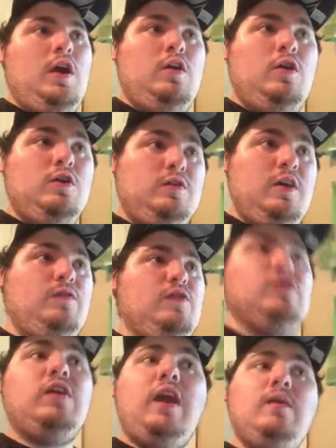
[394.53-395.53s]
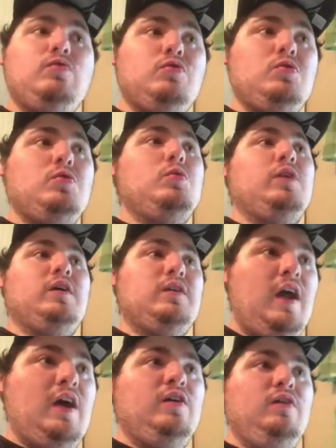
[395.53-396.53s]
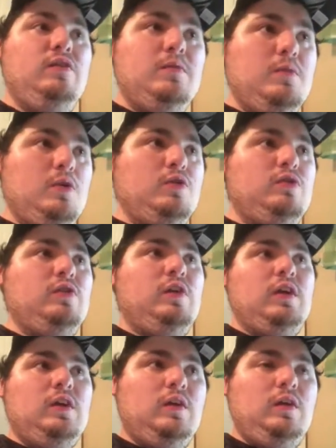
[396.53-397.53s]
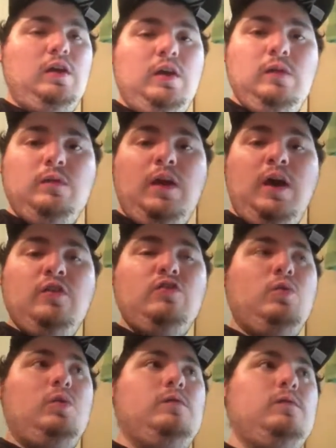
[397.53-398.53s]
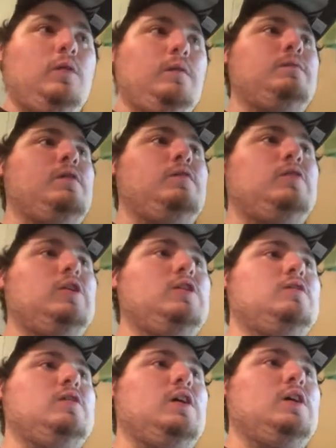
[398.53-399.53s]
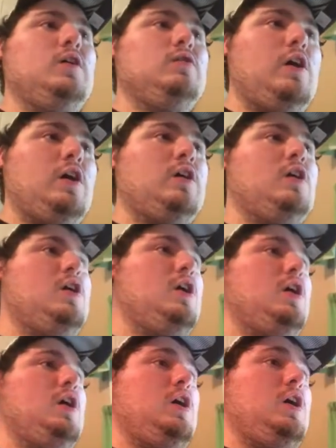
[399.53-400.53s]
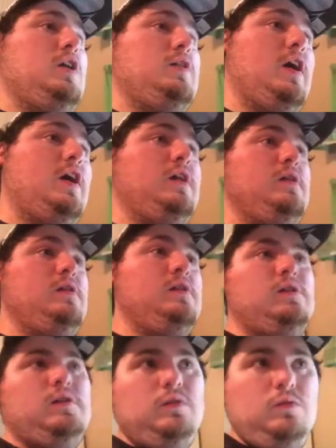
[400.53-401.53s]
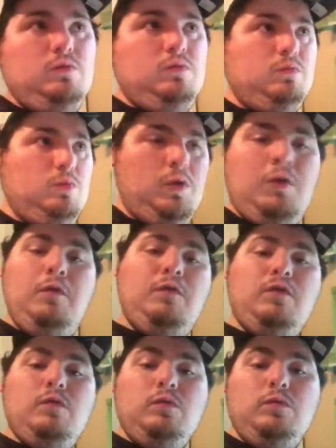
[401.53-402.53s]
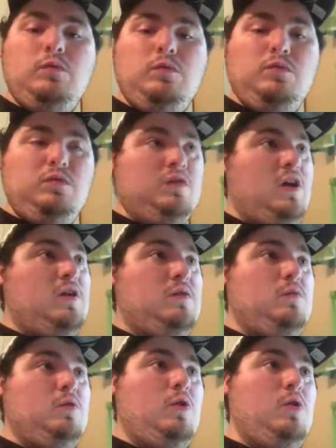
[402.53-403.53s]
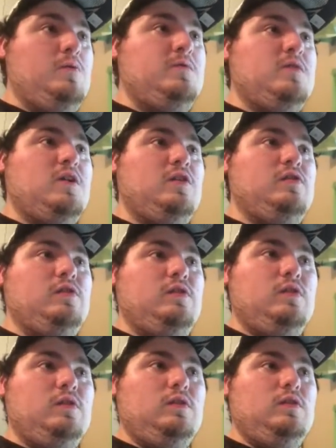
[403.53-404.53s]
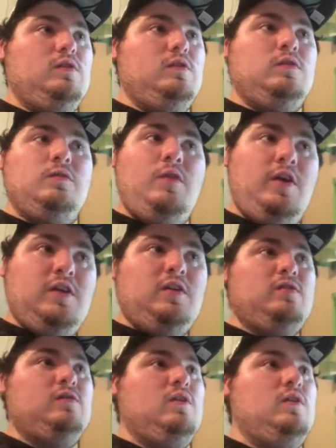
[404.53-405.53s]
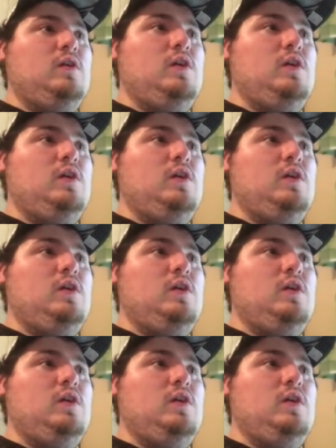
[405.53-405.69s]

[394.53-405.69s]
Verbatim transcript: and our defense came through when it counted the most, and and guys doing what fifteen to ten. I was like, then we were then we're home against the Vikings